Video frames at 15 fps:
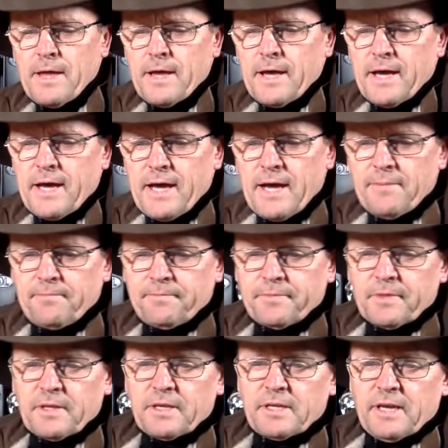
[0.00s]
it.
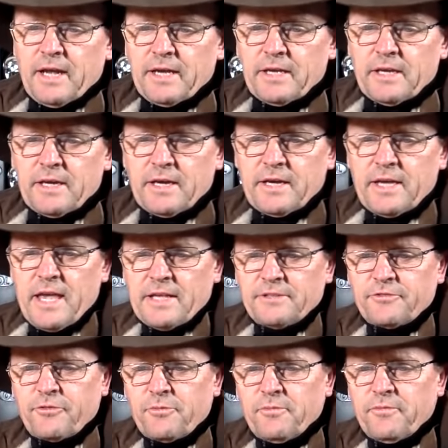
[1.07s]
Um, g'day, uh, Ed
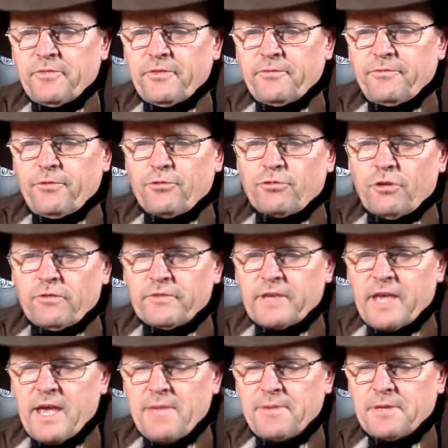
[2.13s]
from from Full Driving
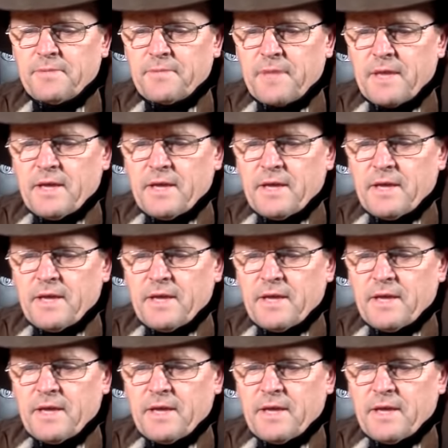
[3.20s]
Camping.